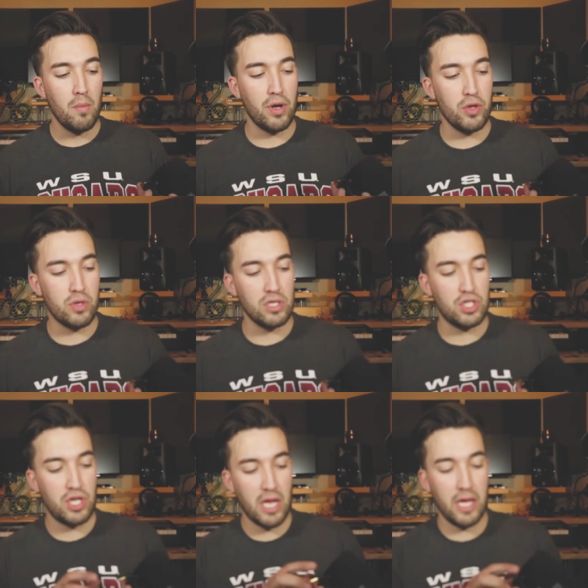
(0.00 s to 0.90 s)
but you can
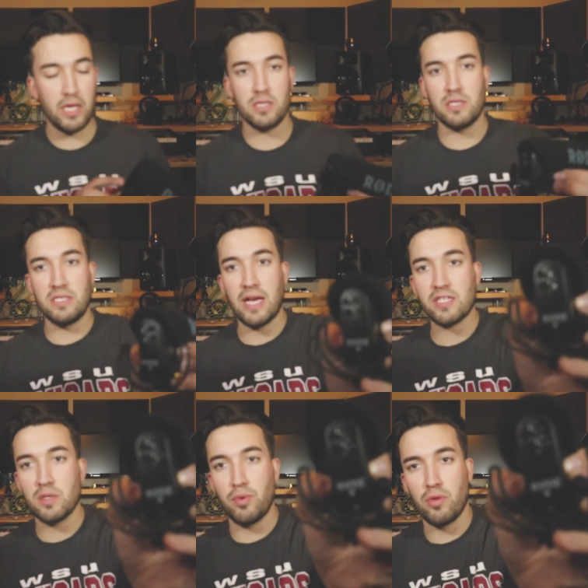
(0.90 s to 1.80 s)
change the
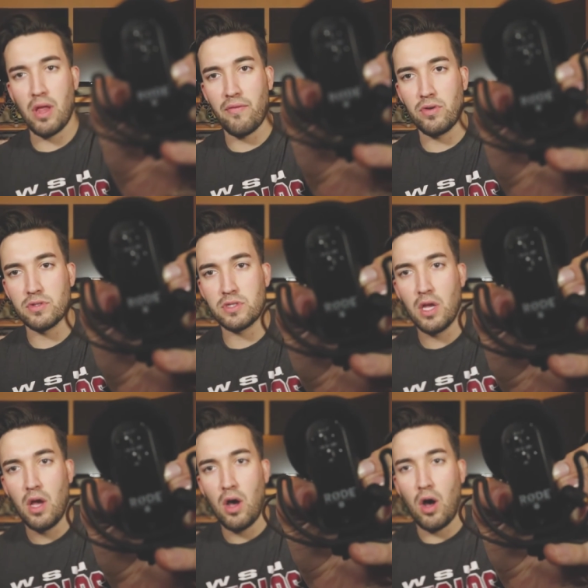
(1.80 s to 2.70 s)
decibel levels
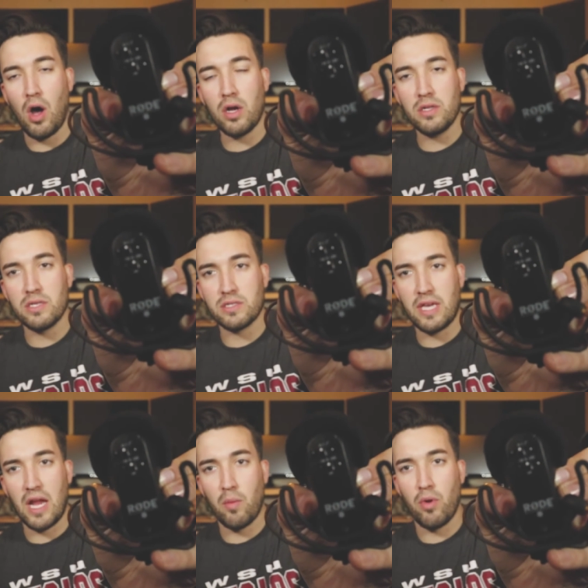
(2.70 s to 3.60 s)
on this
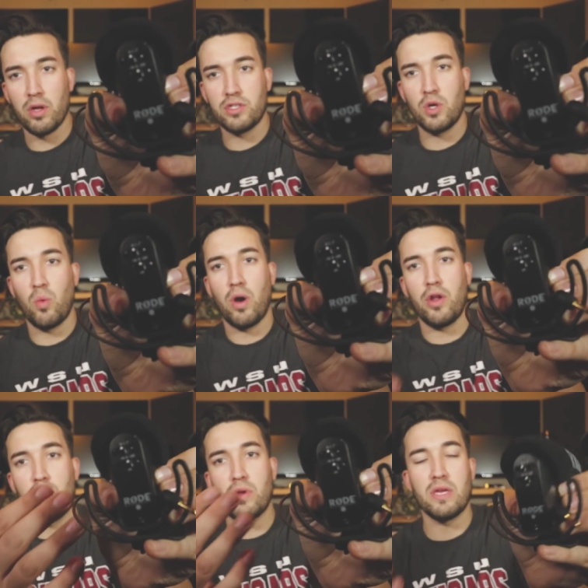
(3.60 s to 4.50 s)
camera to where
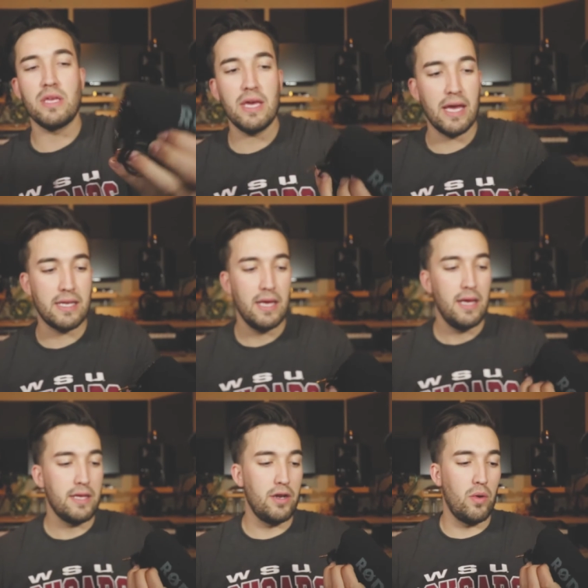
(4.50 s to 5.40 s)
you can get
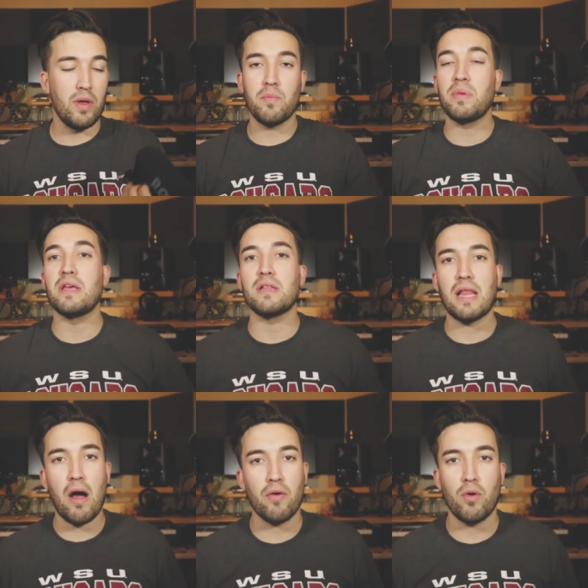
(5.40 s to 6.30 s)
you know it being
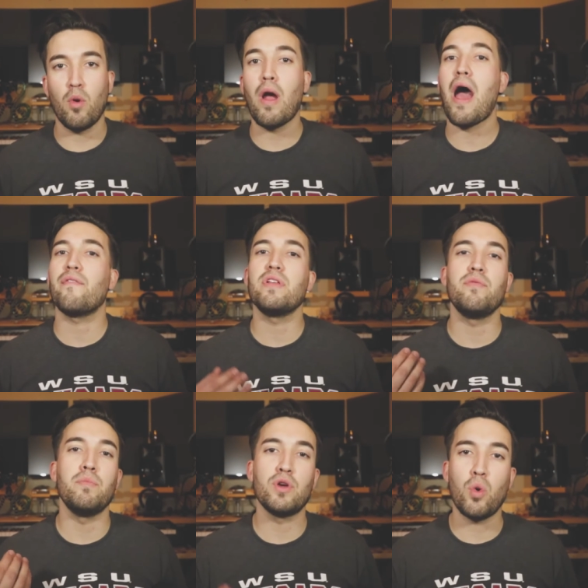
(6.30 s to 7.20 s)
louder or have it
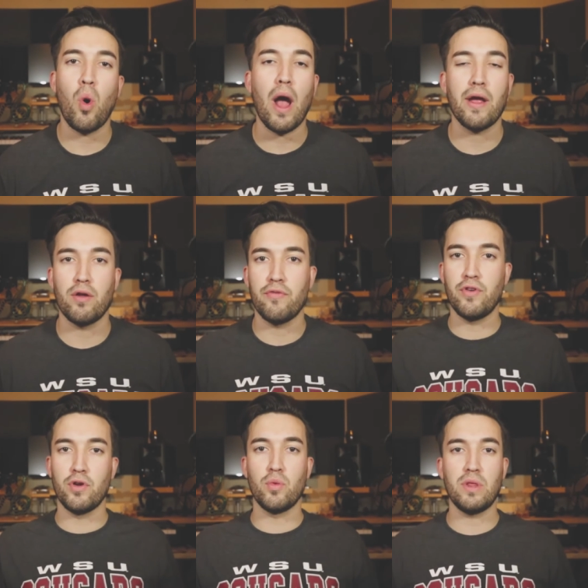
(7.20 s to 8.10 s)
even be quieter if
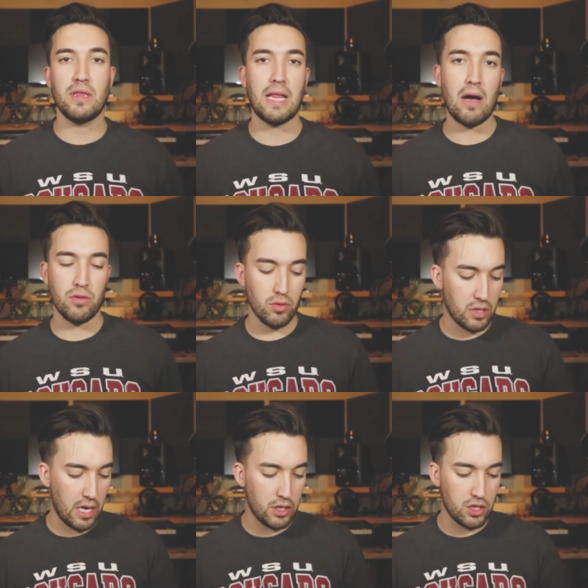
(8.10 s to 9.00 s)
you're in a really loud
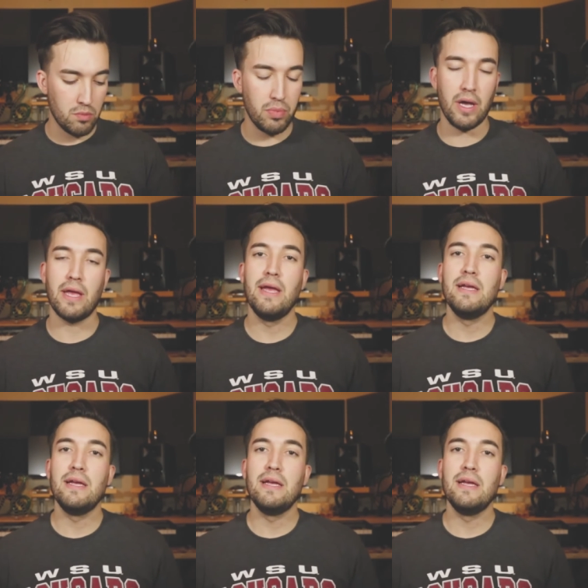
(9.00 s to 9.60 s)
location but